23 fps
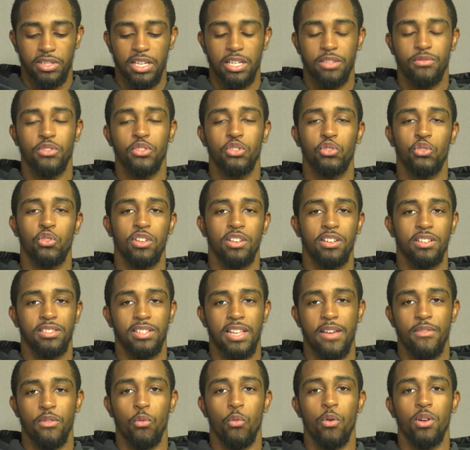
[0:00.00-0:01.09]
thanks for joining us
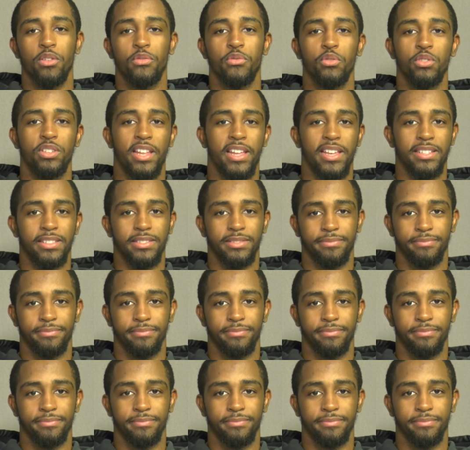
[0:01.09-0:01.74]
and have a wonderful day.